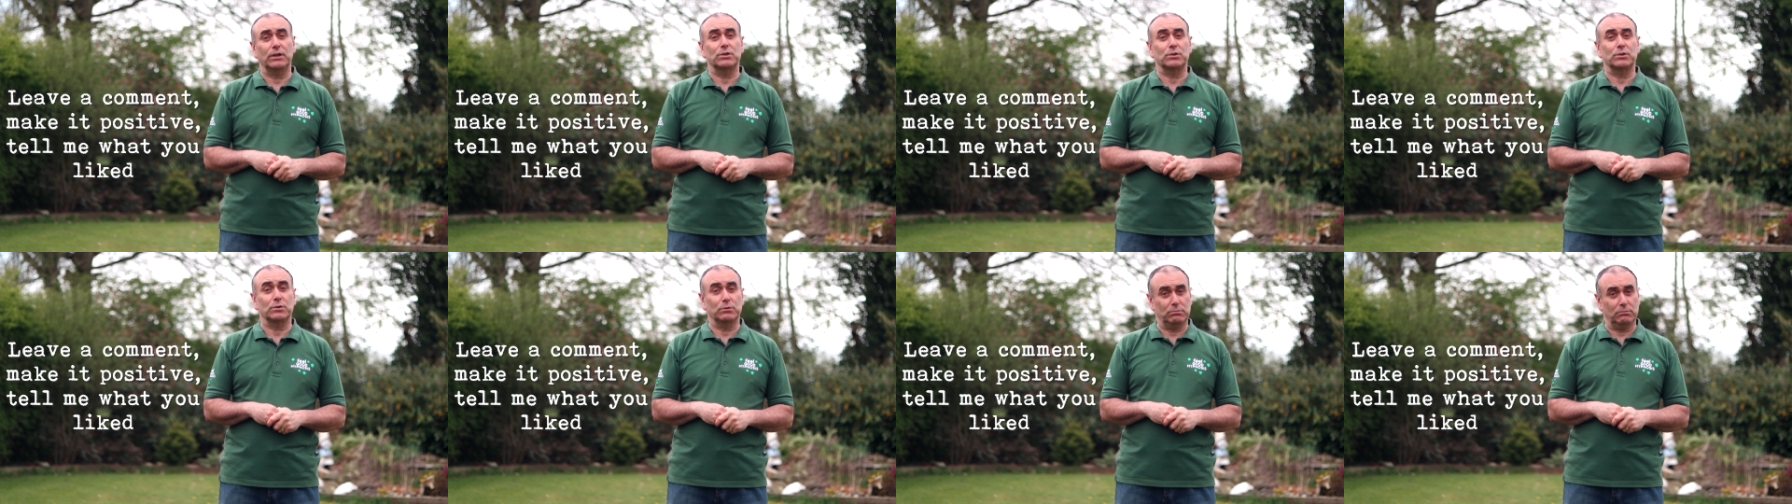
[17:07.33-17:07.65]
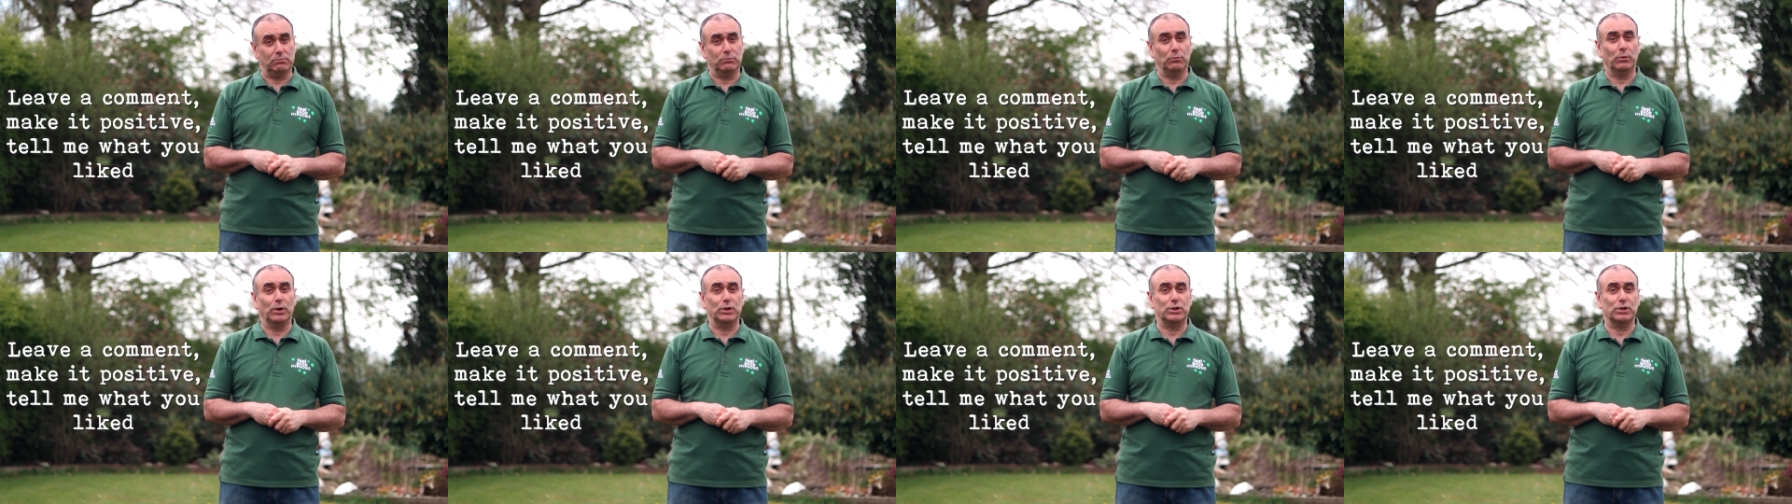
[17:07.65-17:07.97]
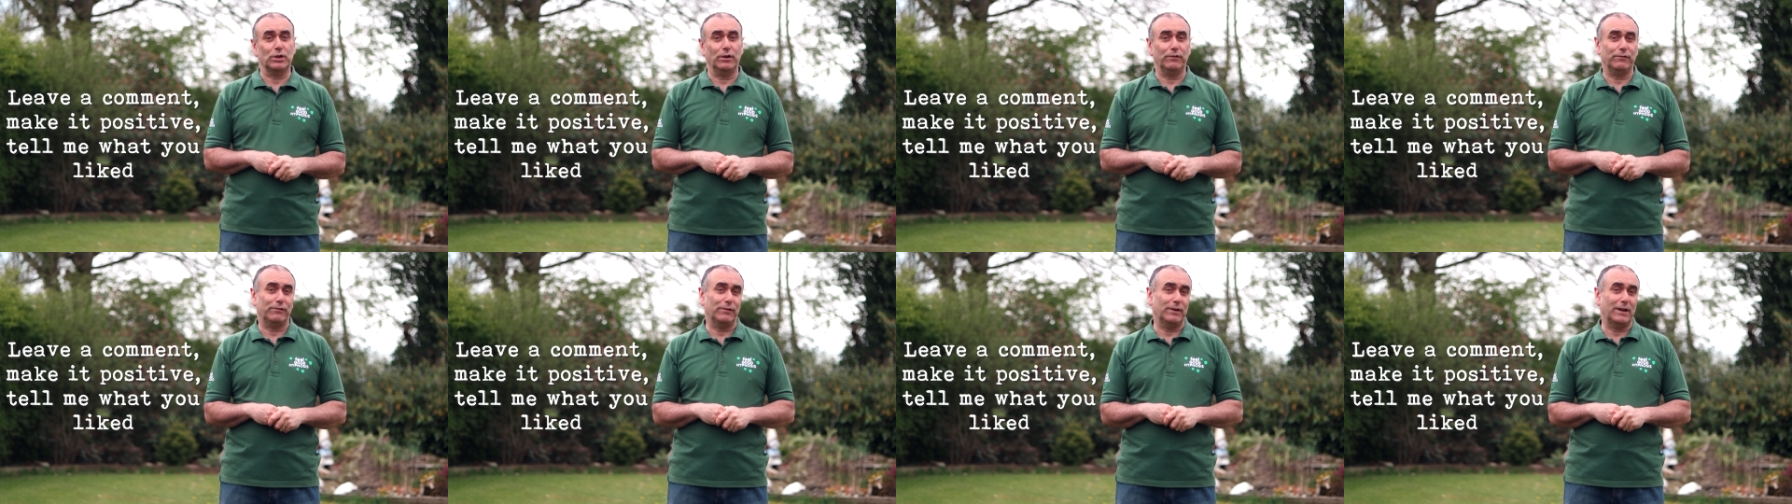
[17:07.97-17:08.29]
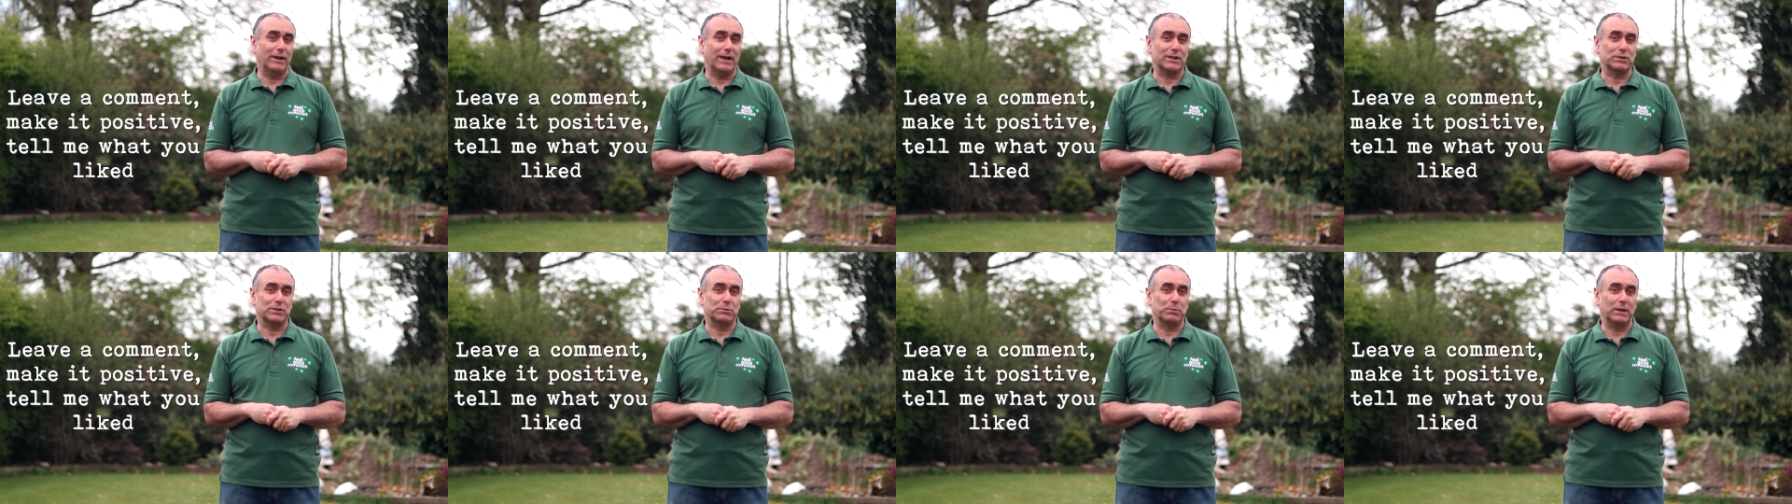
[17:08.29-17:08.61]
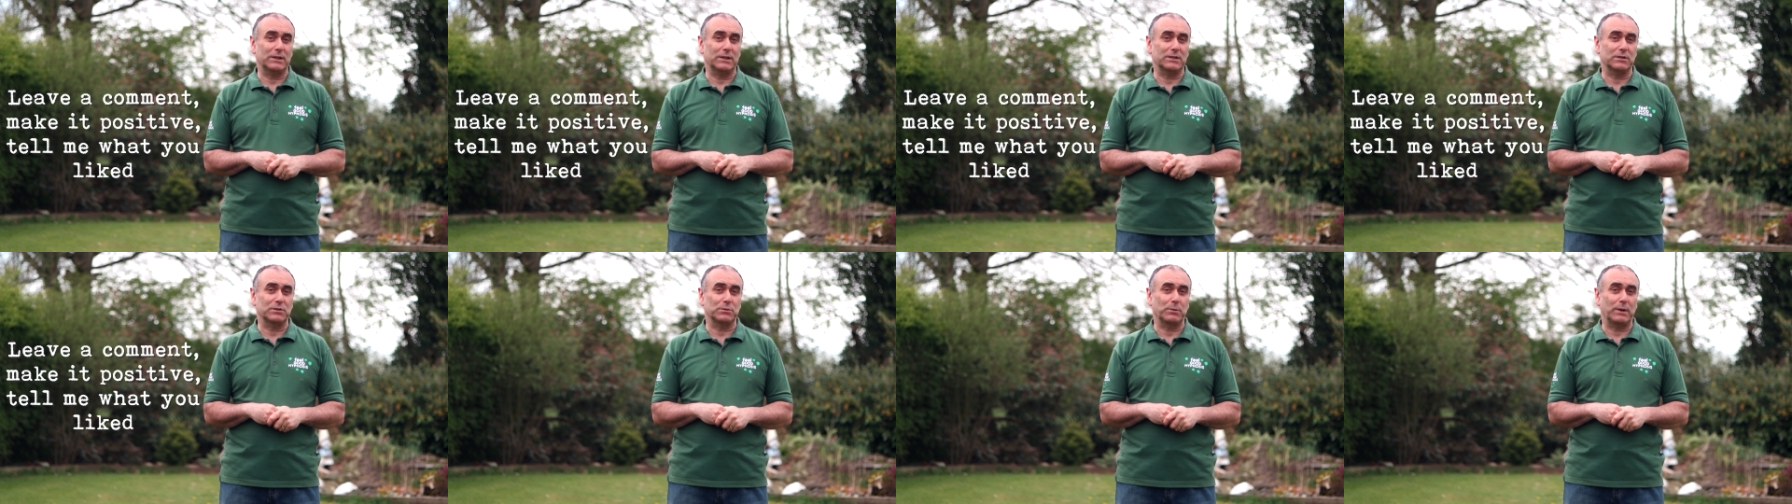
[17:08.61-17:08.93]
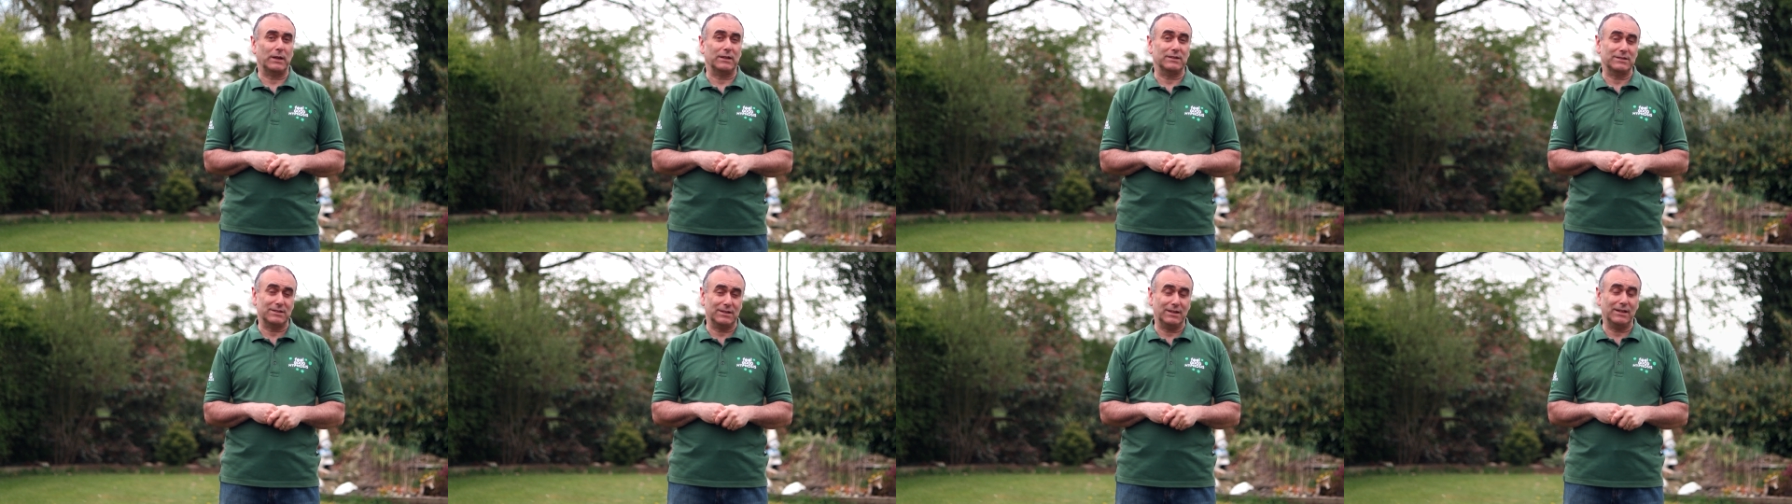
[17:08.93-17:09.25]
so watch out for next week's as
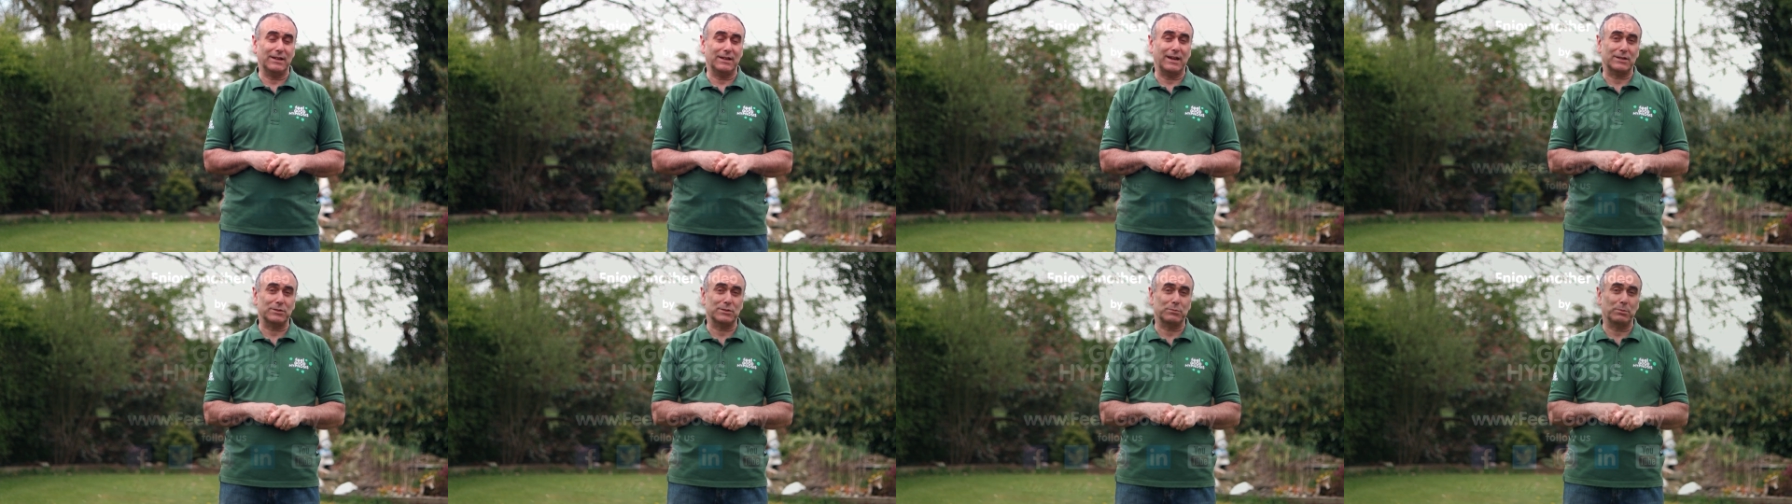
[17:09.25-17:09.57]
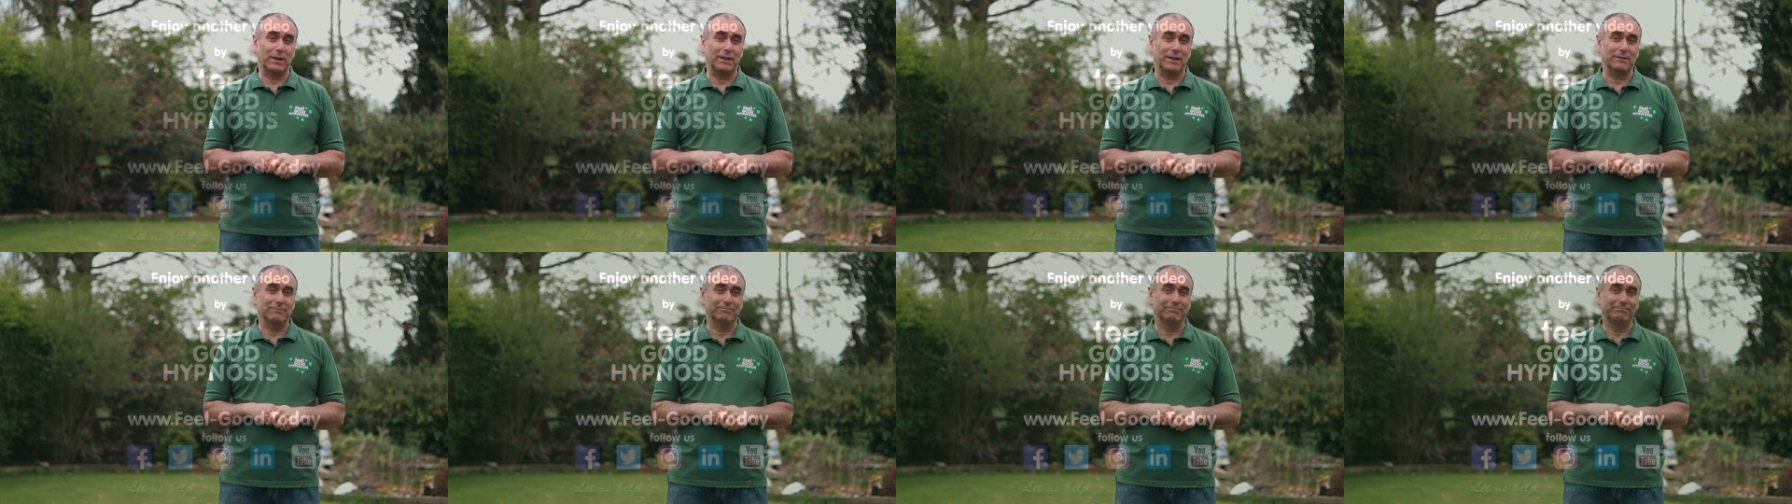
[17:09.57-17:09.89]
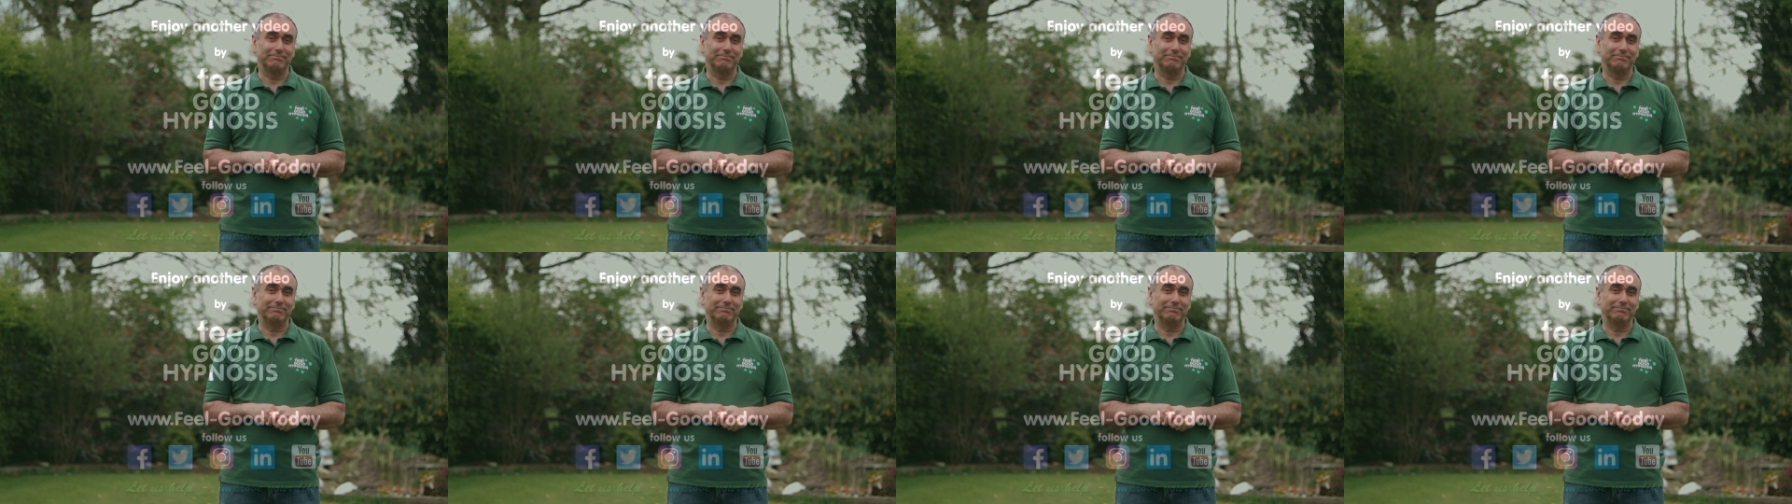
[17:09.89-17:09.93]
well. See you next week.